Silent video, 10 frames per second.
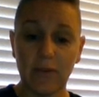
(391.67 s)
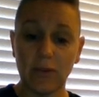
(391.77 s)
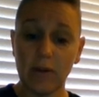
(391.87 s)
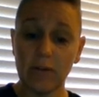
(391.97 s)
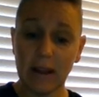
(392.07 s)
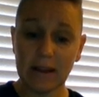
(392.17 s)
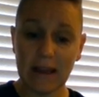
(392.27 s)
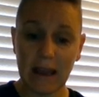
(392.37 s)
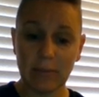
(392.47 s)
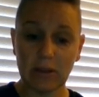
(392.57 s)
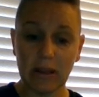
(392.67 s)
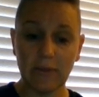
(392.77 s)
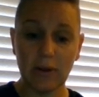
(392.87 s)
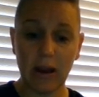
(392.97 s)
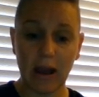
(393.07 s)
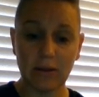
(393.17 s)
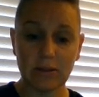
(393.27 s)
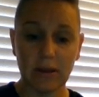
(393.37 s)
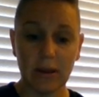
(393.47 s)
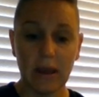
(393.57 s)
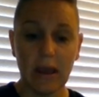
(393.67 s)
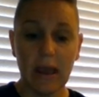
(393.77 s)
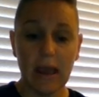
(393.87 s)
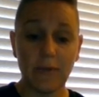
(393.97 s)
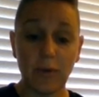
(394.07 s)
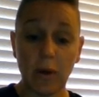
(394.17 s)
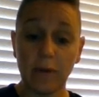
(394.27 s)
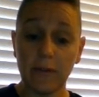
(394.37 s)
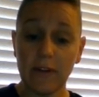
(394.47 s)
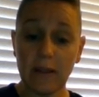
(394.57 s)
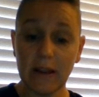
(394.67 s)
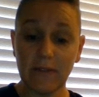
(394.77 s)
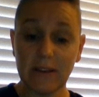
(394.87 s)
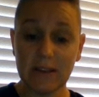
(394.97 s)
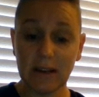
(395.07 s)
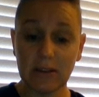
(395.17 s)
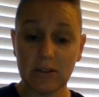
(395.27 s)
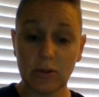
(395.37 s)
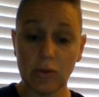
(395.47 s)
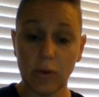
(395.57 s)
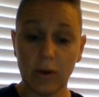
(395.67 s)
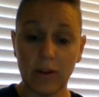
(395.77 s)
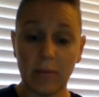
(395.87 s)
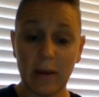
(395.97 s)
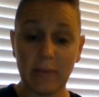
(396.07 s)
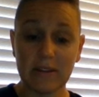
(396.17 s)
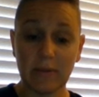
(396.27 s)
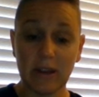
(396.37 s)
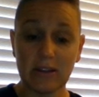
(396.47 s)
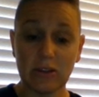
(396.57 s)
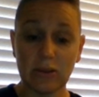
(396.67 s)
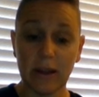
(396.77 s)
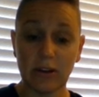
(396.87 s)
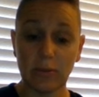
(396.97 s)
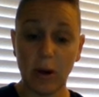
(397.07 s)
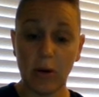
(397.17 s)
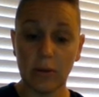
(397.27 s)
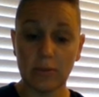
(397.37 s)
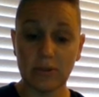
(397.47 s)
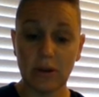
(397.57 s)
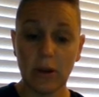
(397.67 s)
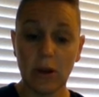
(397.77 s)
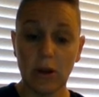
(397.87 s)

if you ever get time to leave your house, and if you ever feel like visiting a school where there might be some kids who like your poems,